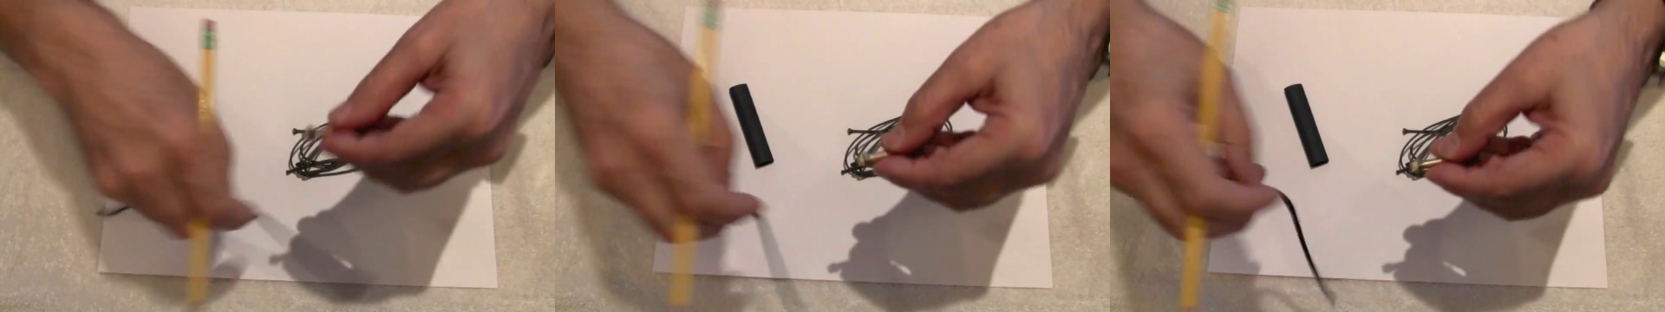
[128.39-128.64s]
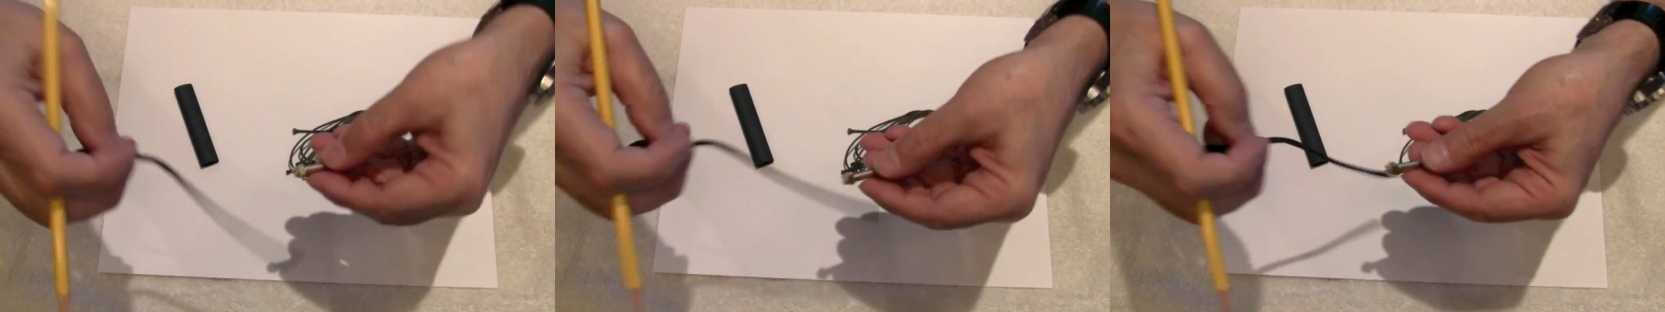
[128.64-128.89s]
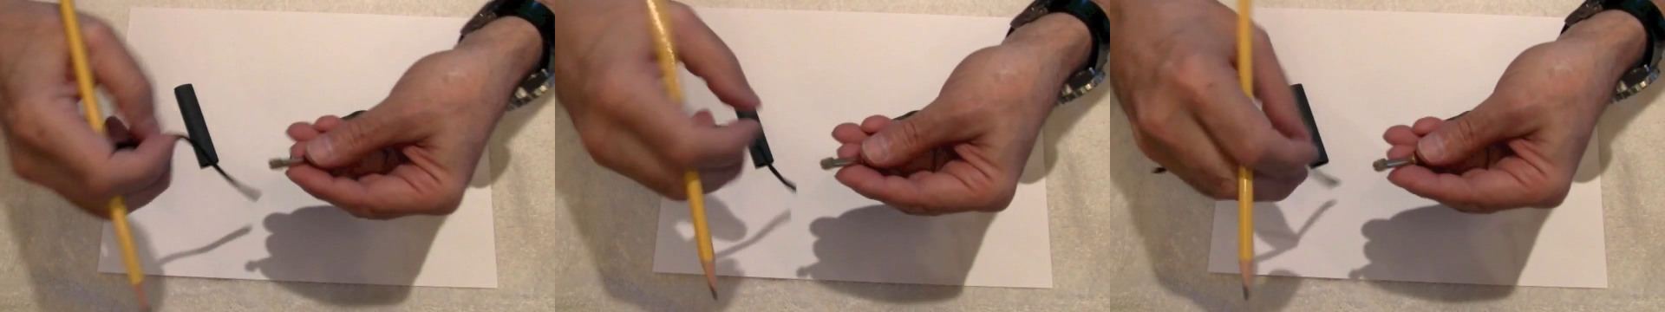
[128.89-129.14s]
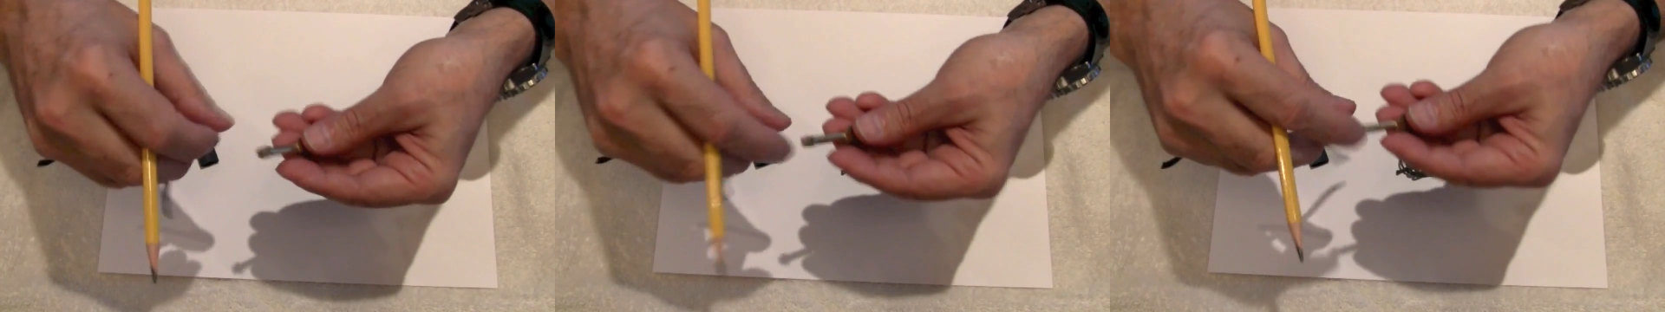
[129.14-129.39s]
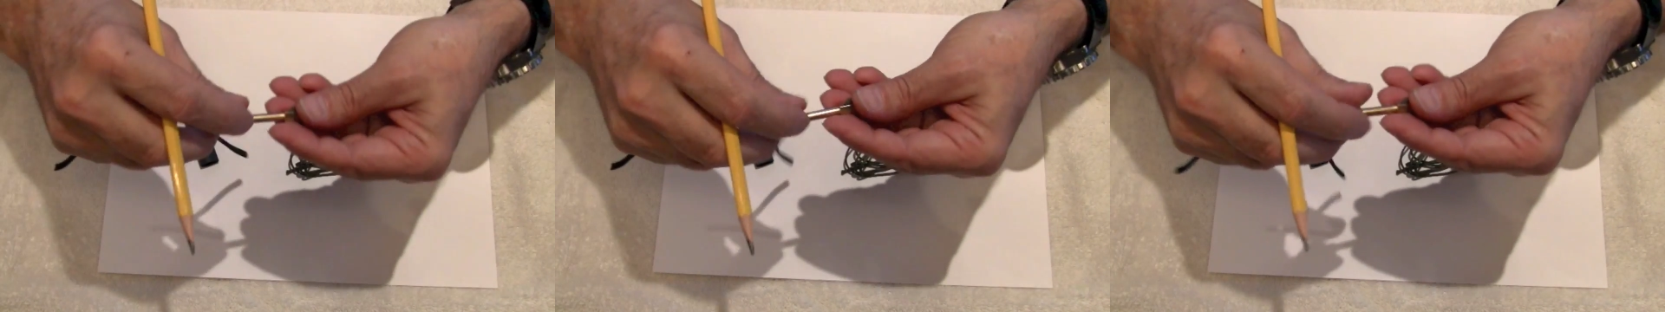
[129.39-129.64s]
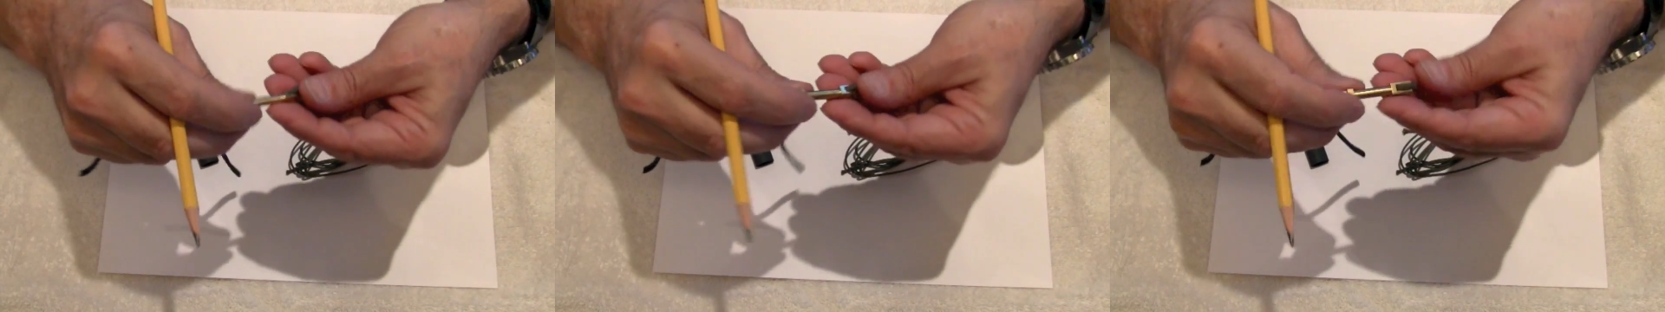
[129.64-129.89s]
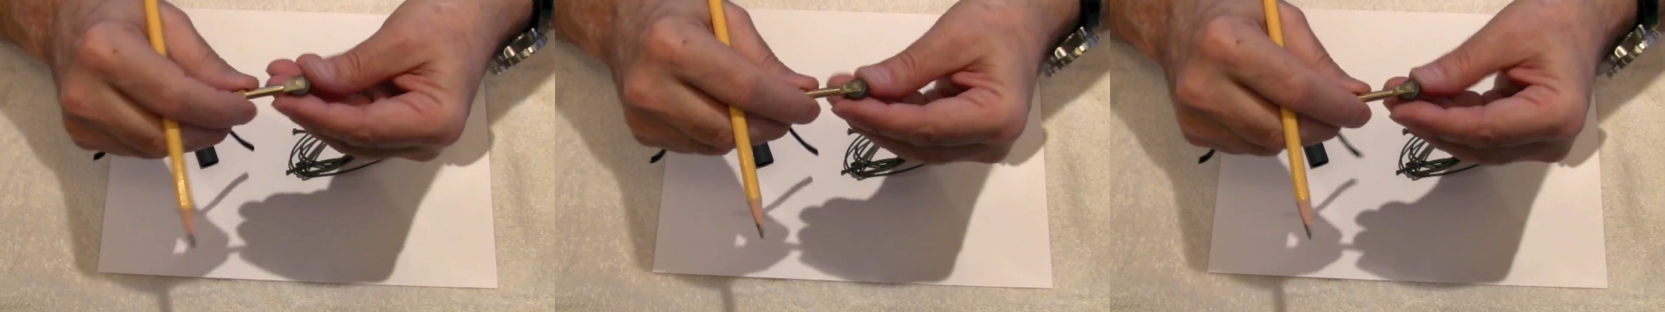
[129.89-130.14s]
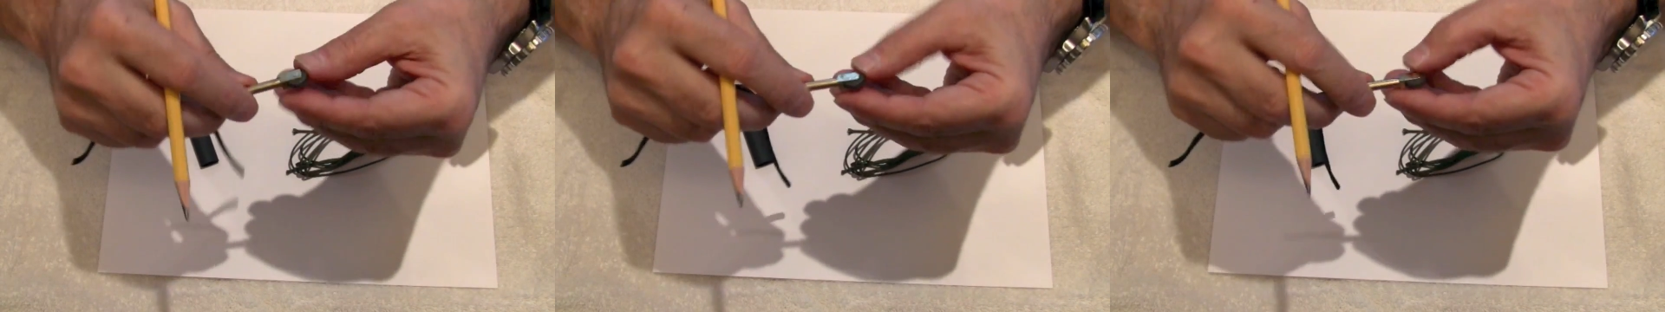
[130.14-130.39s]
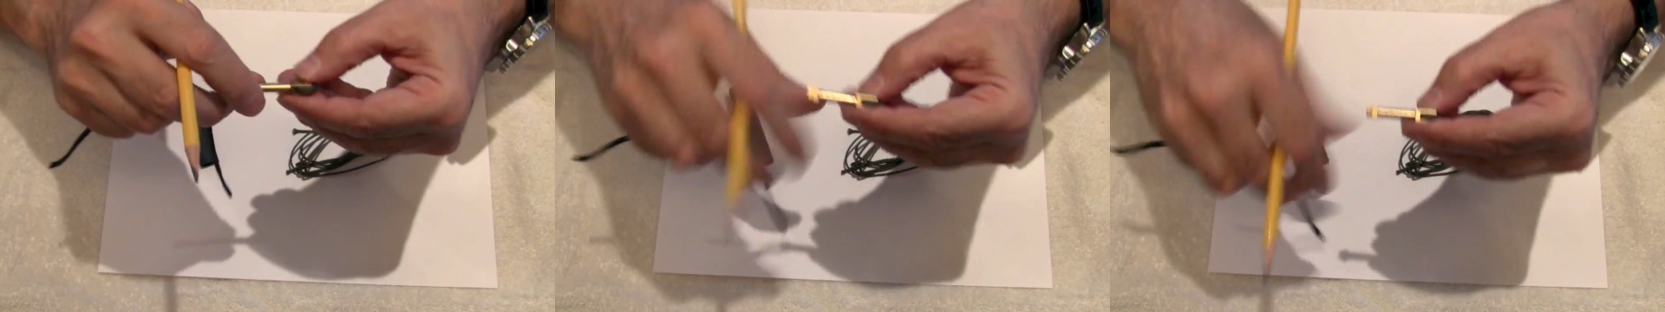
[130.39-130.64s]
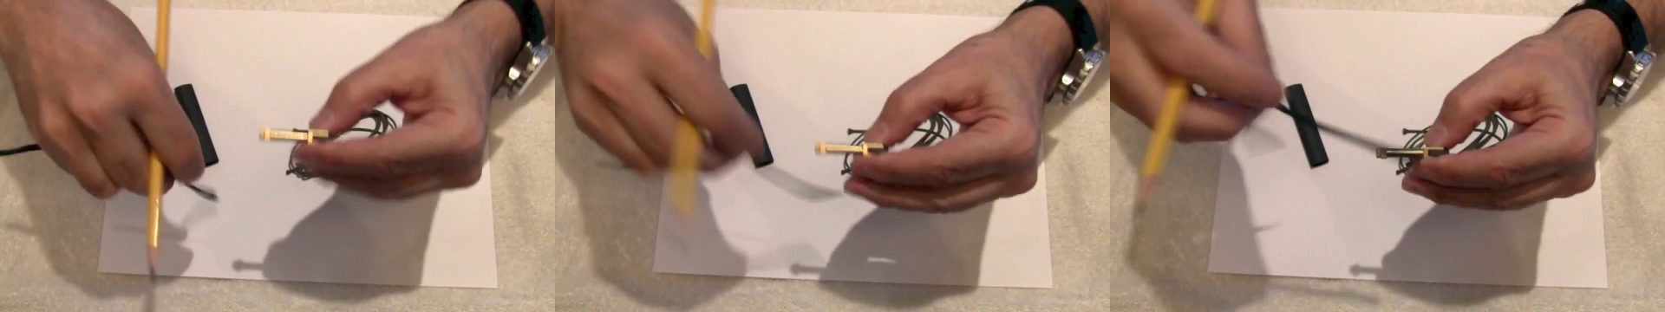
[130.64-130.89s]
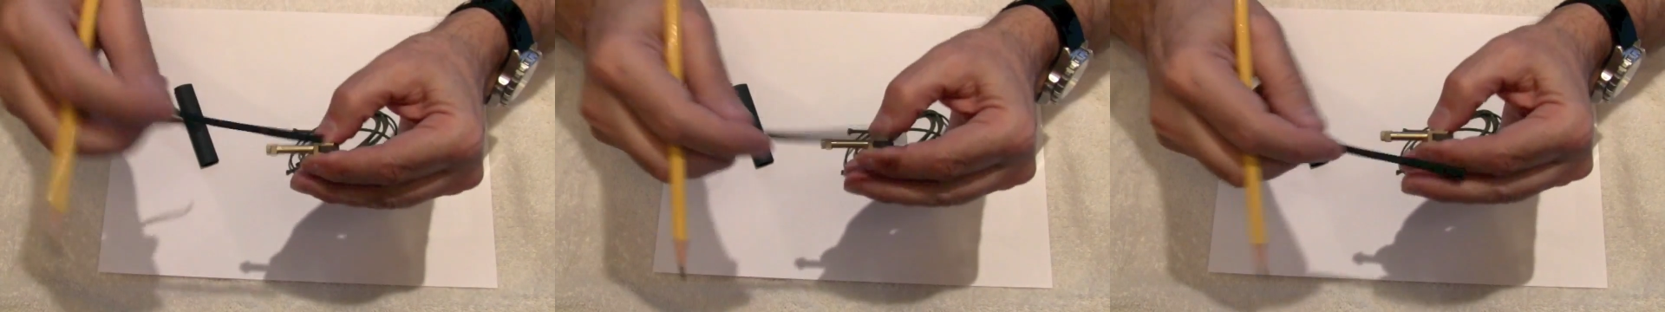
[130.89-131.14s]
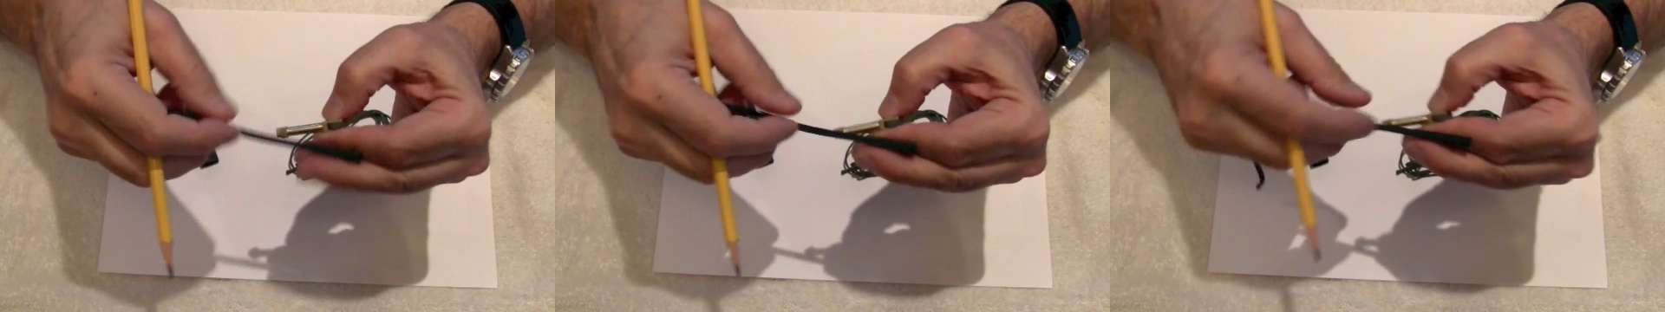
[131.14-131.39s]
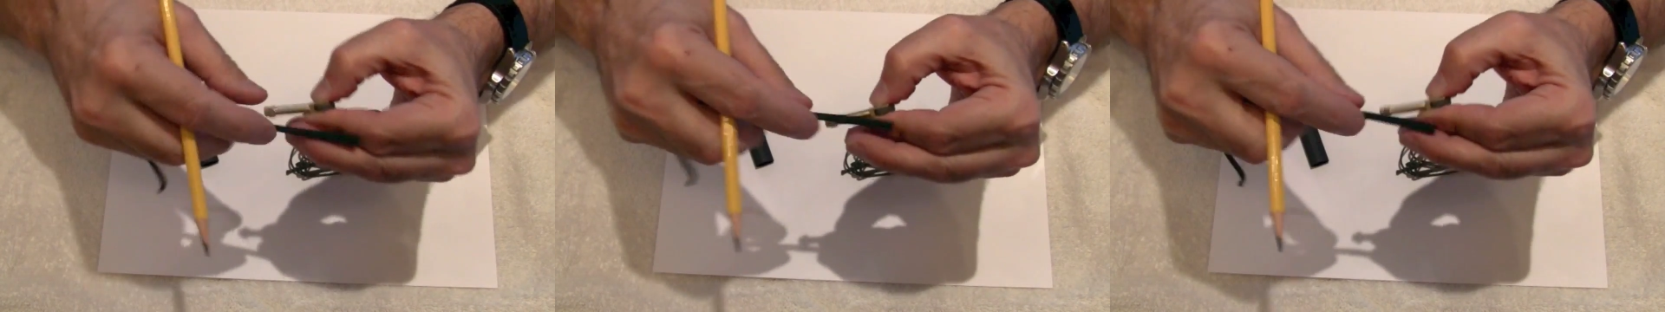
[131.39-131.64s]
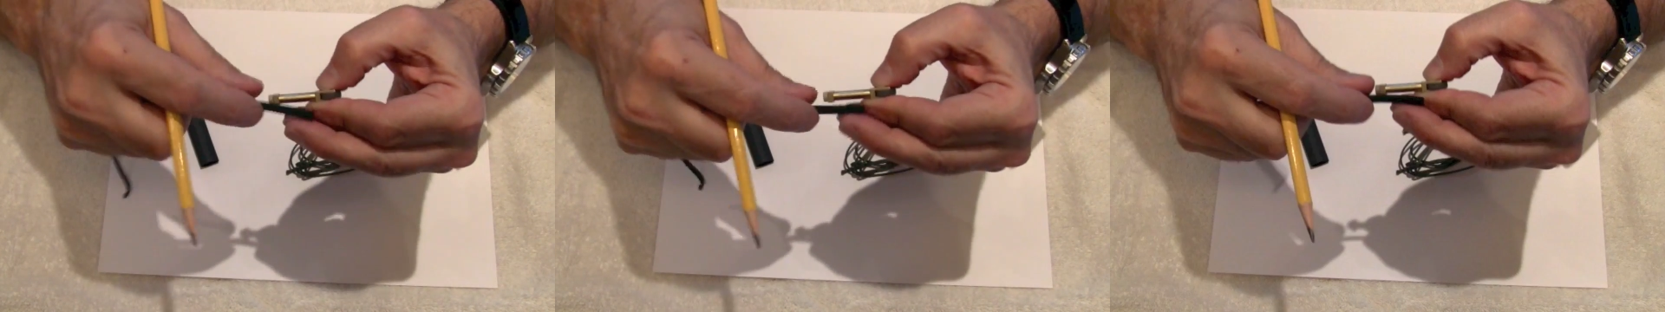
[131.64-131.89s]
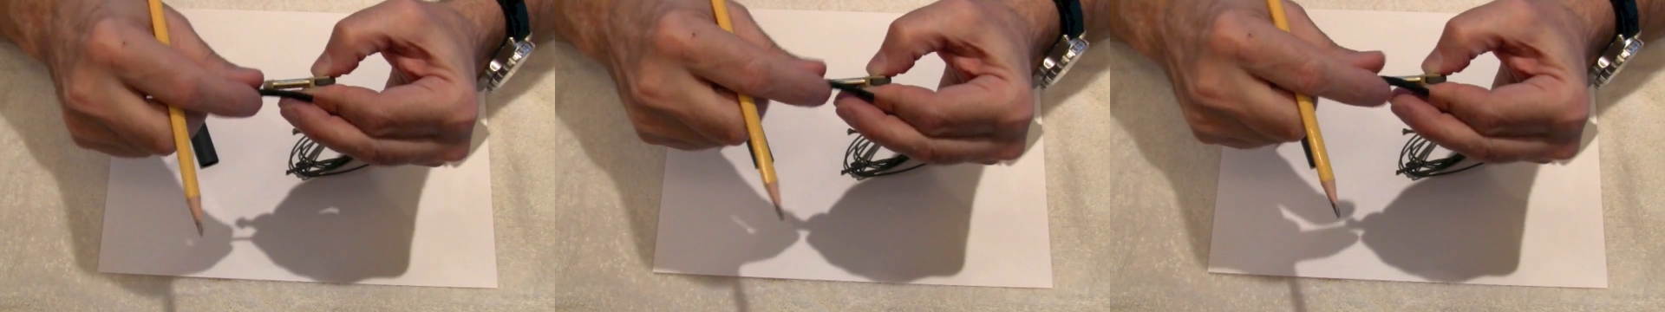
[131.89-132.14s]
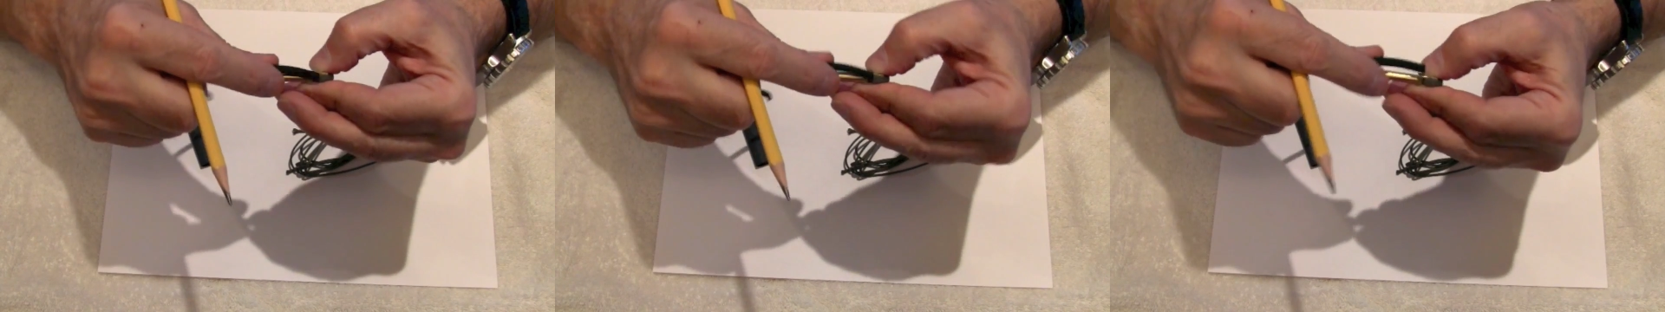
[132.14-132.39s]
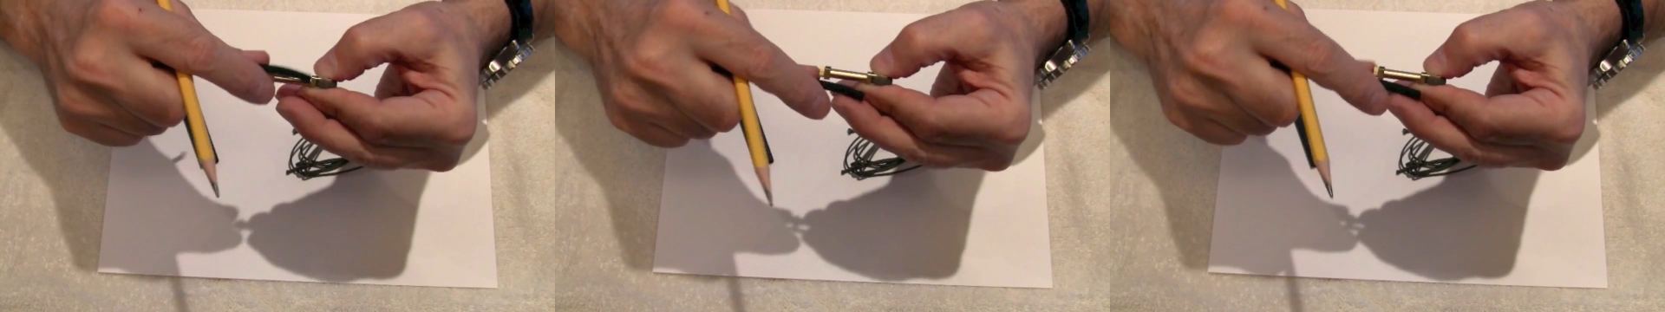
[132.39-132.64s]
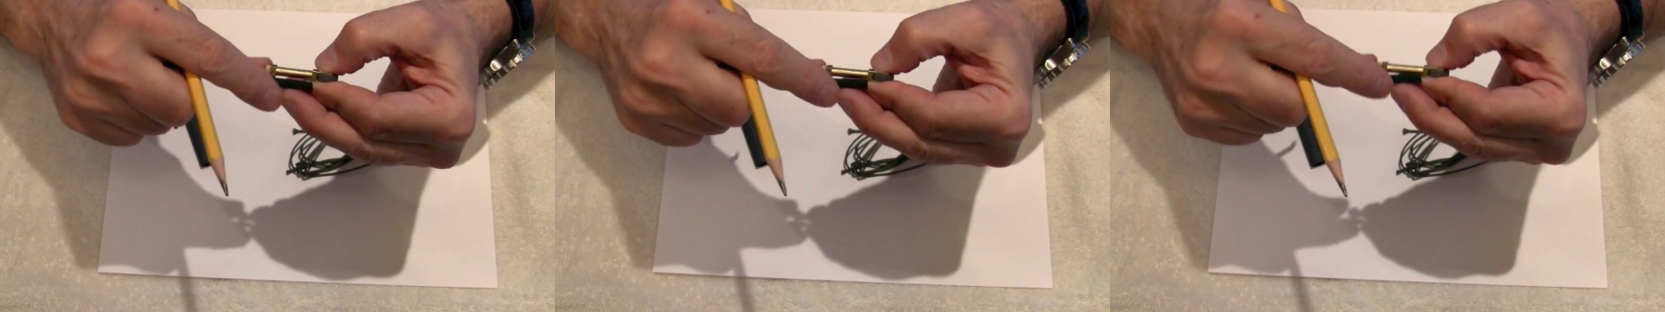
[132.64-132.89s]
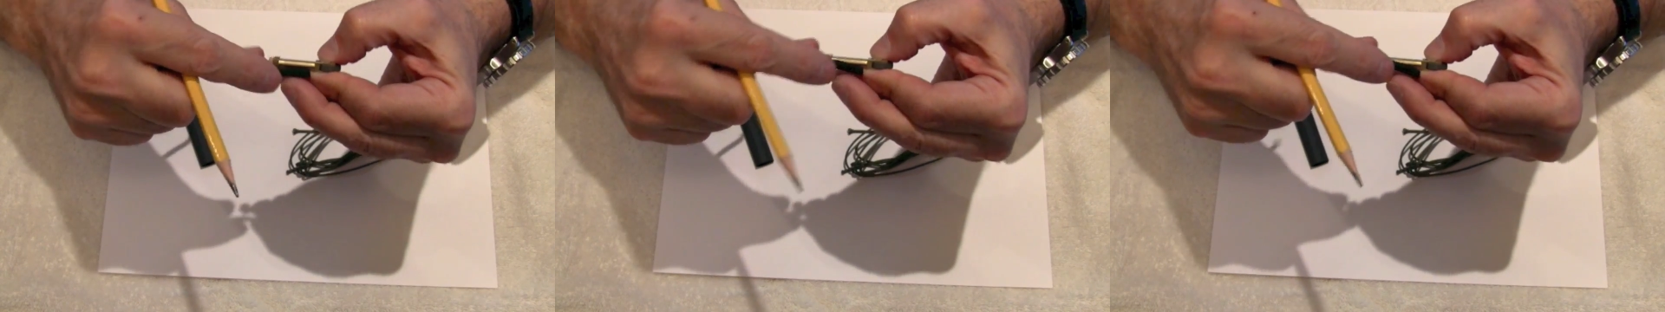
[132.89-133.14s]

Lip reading: Nobody's mouth can be seen.